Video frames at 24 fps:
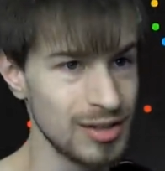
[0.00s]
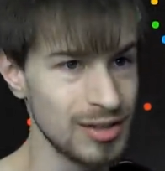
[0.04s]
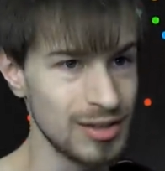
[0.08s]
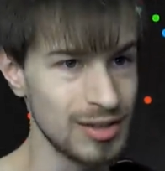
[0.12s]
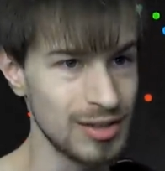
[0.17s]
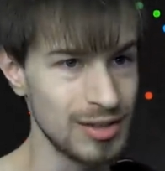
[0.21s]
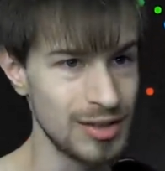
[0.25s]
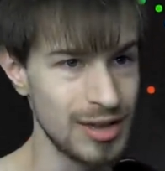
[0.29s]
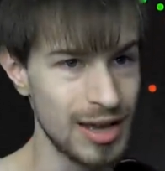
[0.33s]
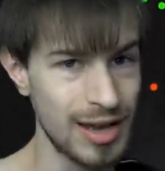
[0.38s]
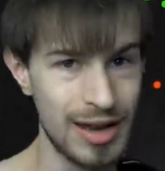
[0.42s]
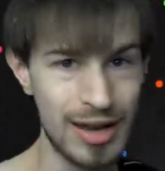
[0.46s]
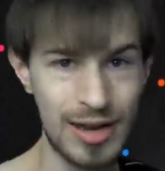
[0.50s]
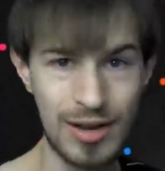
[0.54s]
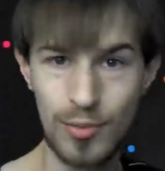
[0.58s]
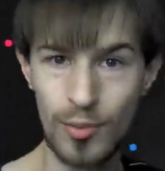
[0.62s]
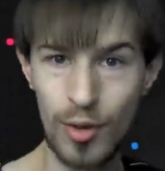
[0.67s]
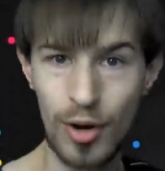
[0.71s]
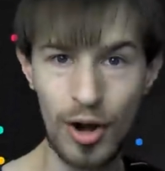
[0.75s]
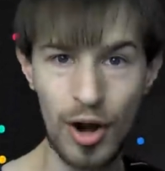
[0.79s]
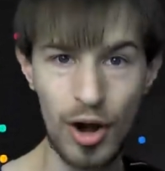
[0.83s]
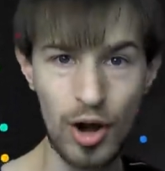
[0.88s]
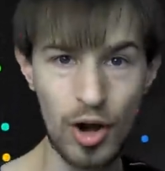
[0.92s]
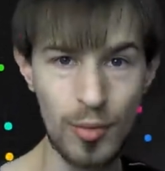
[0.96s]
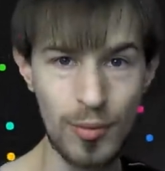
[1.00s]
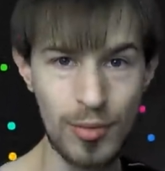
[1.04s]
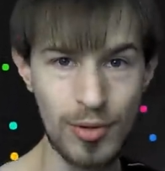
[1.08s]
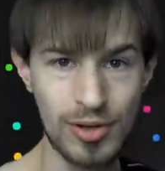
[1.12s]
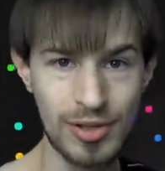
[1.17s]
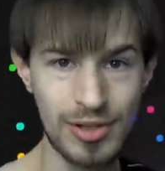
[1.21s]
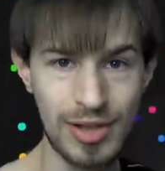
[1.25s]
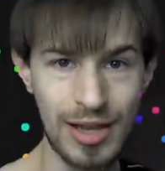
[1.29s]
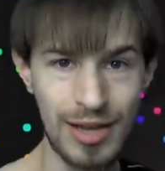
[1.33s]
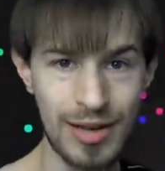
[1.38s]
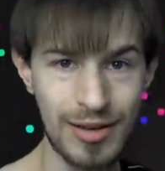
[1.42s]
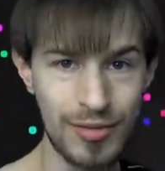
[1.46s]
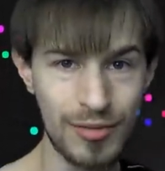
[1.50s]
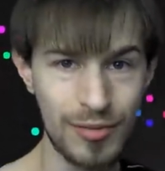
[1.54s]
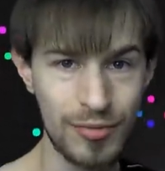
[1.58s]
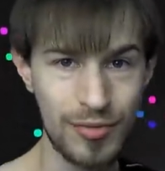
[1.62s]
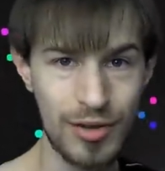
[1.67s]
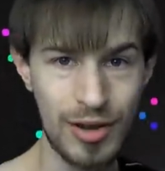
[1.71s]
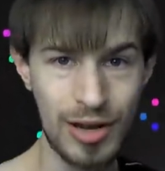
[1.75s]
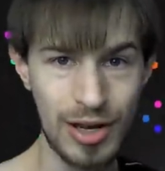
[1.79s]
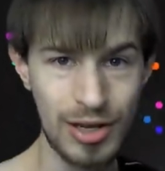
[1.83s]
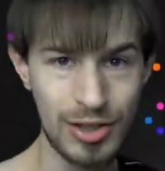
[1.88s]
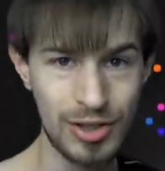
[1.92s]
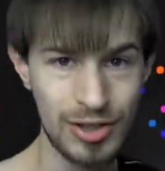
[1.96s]
get it 100%
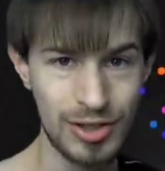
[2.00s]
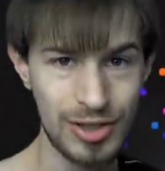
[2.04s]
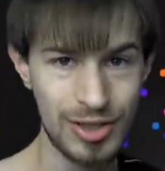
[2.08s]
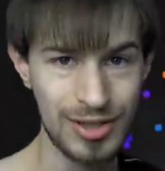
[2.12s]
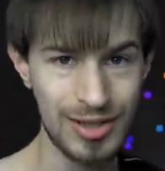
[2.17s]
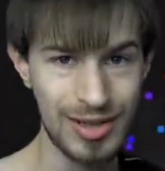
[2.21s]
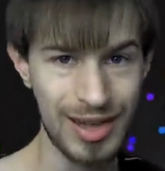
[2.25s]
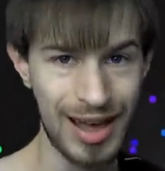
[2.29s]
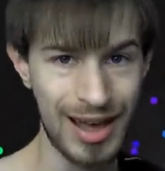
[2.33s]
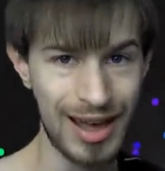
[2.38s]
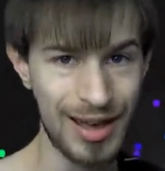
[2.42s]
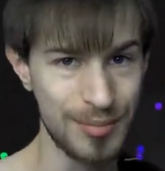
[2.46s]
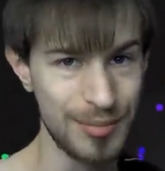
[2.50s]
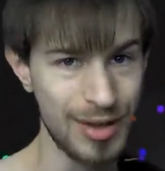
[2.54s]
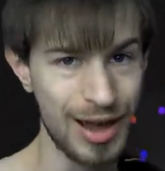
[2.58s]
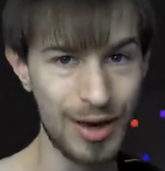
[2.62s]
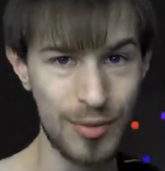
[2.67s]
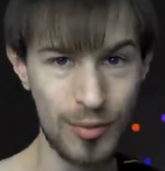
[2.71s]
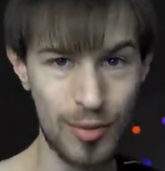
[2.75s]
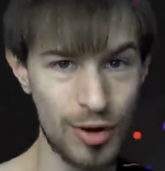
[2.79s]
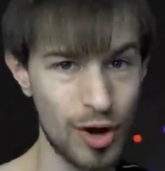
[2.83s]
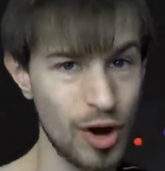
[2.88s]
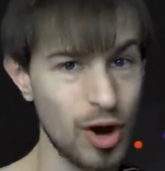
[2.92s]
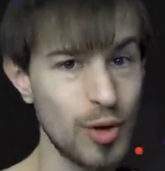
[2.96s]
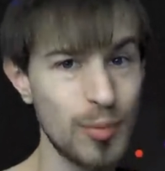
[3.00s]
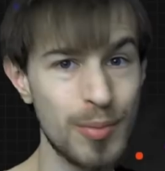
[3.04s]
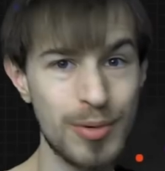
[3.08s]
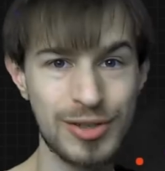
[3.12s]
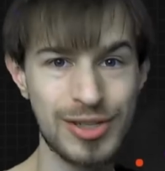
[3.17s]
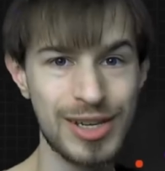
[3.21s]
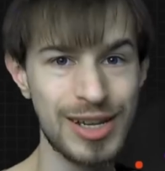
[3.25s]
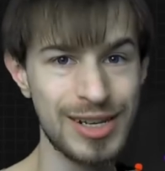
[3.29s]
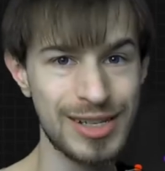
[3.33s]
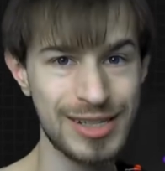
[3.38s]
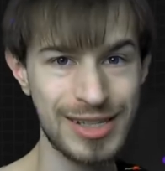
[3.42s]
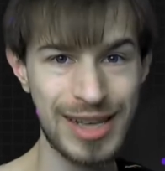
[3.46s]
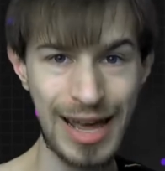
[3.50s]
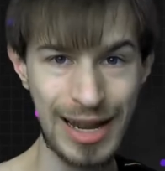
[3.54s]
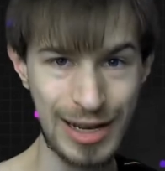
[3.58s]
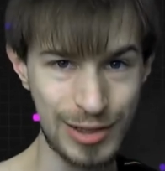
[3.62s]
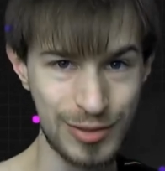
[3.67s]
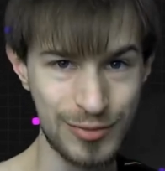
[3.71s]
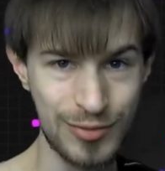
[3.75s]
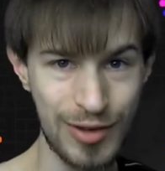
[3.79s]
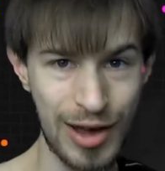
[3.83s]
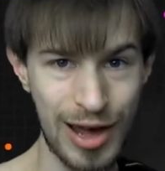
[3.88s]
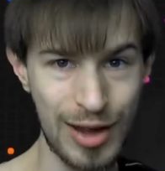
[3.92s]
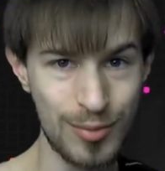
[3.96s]
finished. I'm not 100%
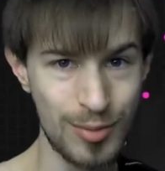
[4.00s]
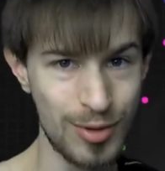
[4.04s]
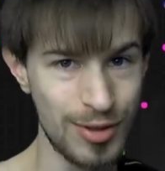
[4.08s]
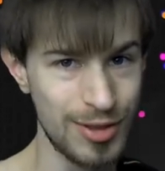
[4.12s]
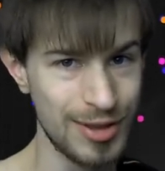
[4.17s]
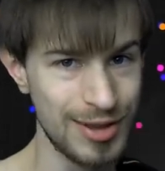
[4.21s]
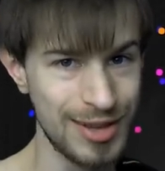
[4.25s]
satisfied with it